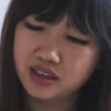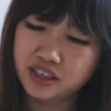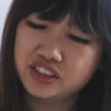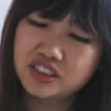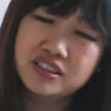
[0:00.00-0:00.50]

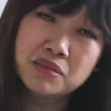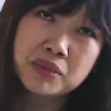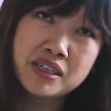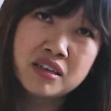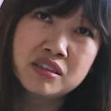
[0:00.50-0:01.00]
it's just some
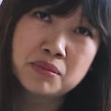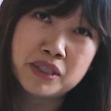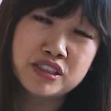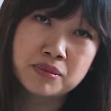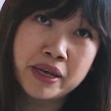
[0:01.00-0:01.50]
ink on a
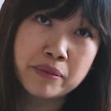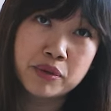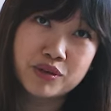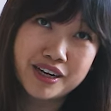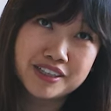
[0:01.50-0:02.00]
piece of
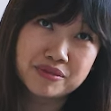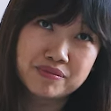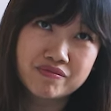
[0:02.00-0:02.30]
paper, right?